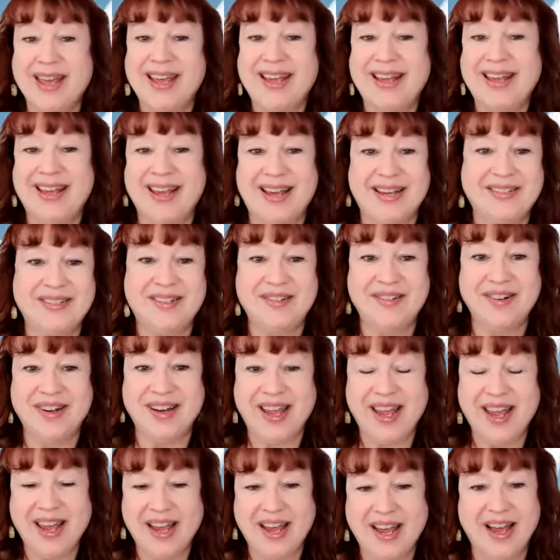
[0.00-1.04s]

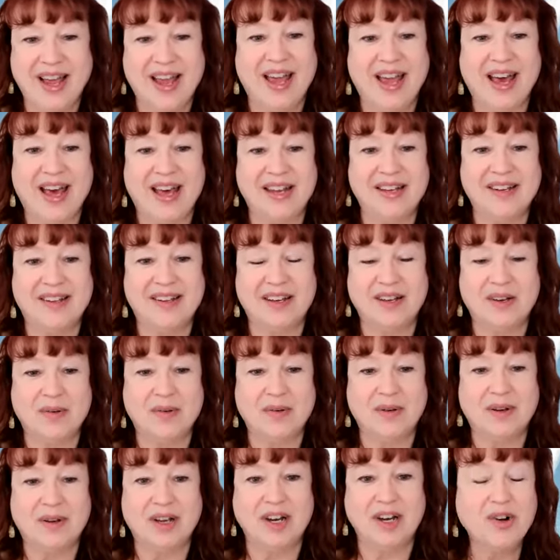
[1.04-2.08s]
Yesterday, I had
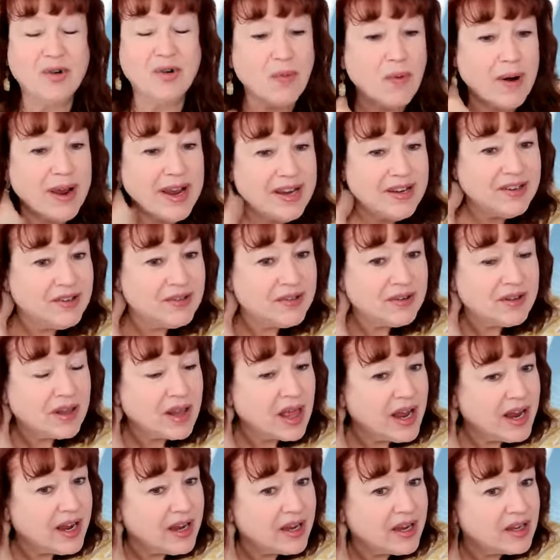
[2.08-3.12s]
a great new
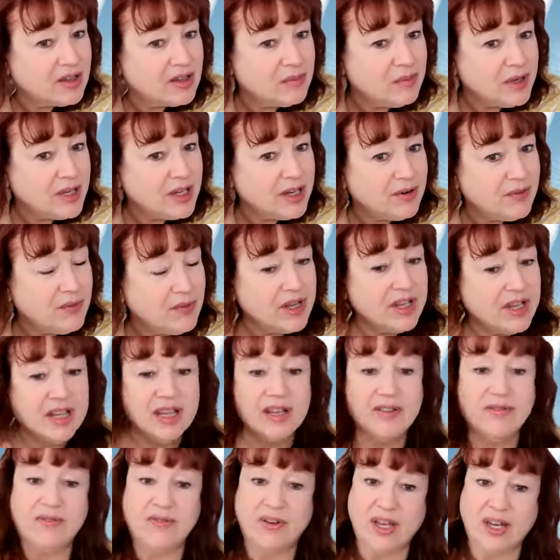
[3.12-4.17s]
client come in,
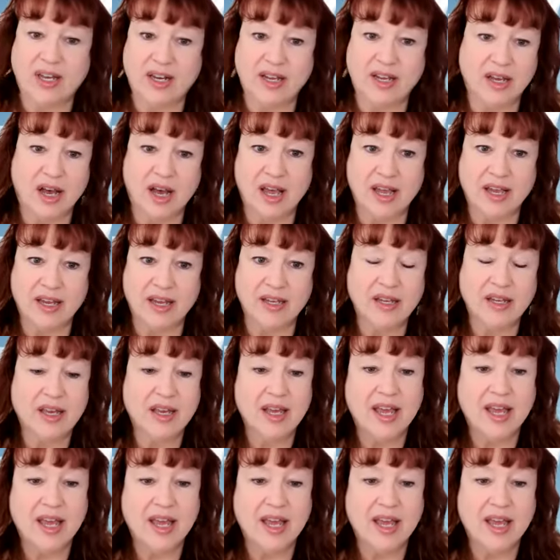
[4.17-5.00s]
really fun guy.